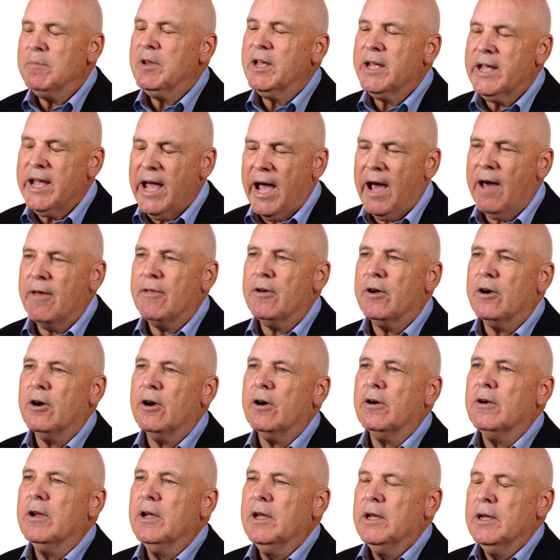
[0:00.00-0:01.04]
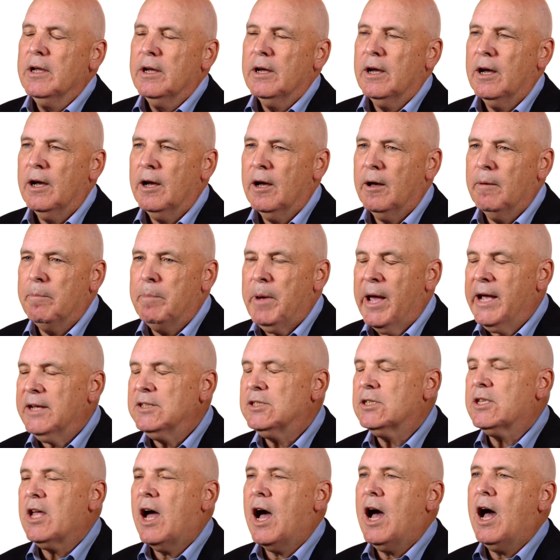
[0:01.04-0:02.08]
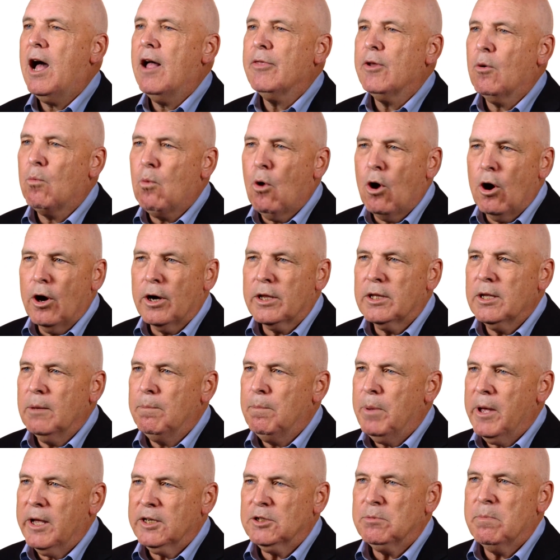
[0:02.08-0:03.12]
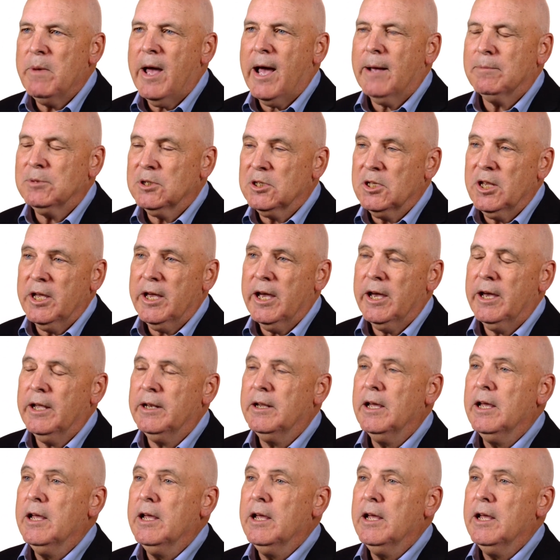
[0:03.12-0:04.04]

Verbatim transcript: together uh, based on the work that PitchMaps did,